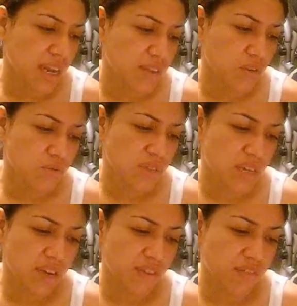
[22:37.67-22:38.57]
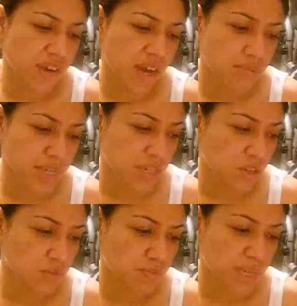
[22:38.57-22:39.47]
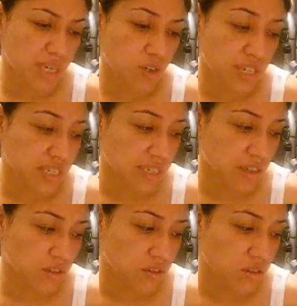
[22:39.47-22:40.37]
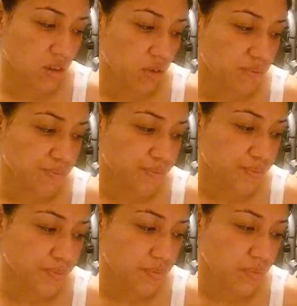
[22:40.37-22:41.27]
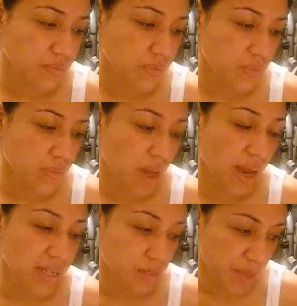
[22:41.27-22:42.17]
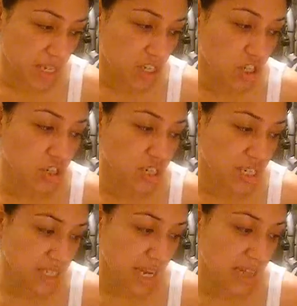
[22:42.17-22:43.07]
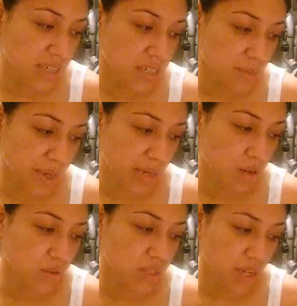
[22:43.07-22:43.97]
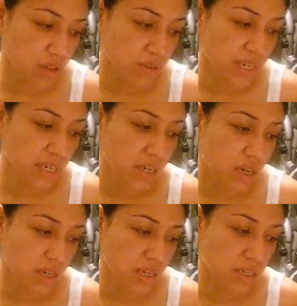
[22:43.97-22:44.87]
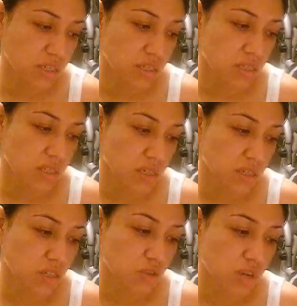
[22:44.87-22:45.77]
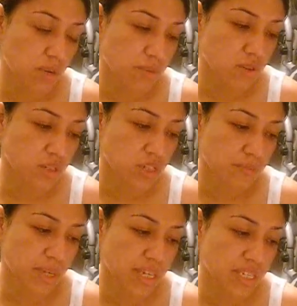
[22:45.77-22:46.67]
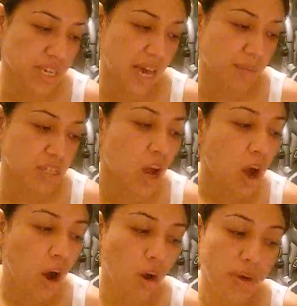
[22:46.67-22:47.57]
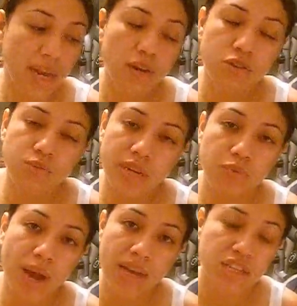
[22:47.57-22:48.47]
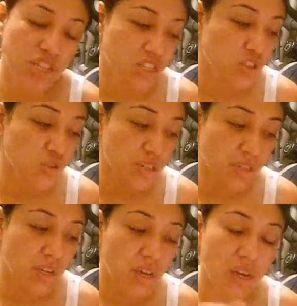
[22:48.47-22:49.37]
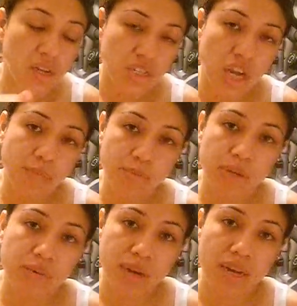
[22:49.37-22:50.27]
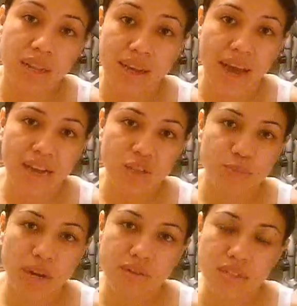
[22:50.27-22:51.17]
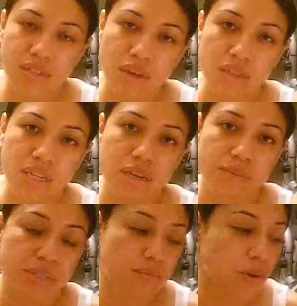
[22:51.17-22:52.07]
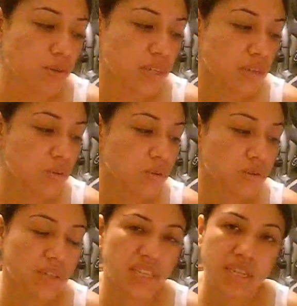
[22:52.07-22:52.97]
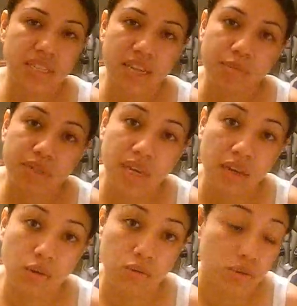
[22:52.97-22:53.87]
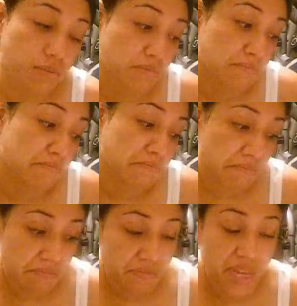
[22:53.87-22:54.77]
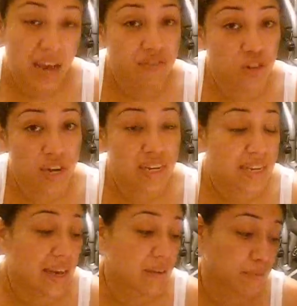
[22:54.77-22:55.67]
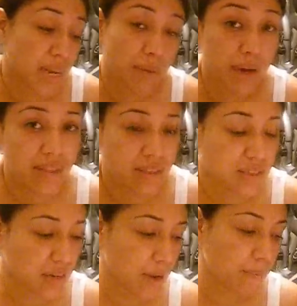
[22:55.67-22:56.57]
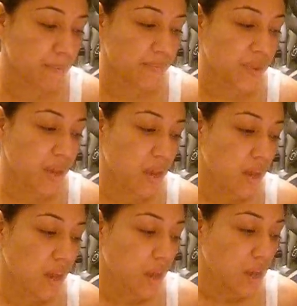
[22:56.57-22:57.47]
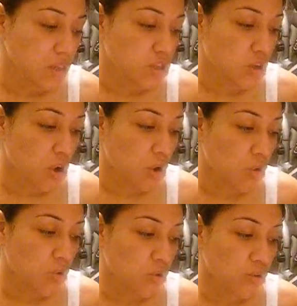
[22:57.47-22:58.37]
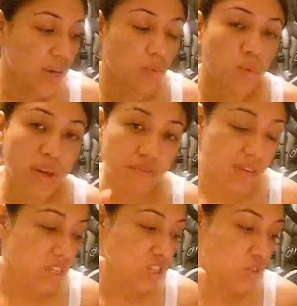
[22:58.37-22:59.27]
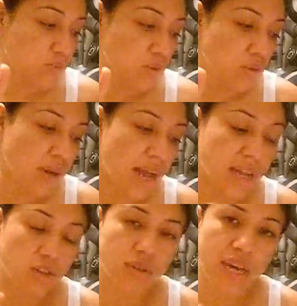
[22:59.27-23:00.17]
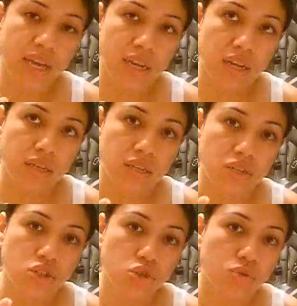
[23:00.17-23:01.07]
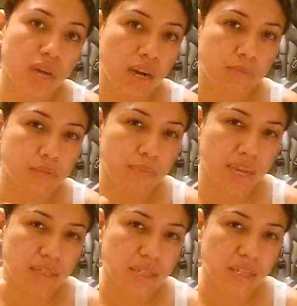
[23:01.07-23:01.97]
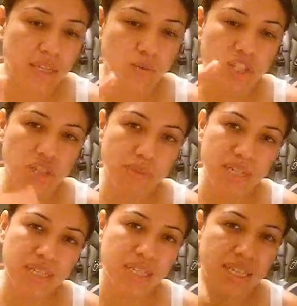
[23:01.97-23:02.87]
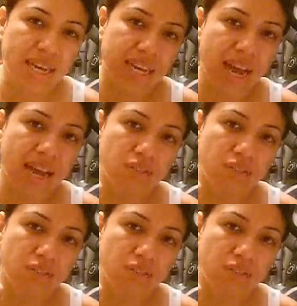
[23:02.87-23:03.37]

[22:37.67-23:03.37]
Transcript: and I don't think I've ever had beet greens either. So I had spinach, green salad, tomatoes, celery, onions, cucumbers, asparagus, and cabbage. Oh, and I heard red radishes, you can chop them up kind of like hash browns and saute them in some coconut oil, and they taste like potatoes. Haven't tried it yet, but I might this time. So you get one vegetable and you get 2 cups basically, which is basically like a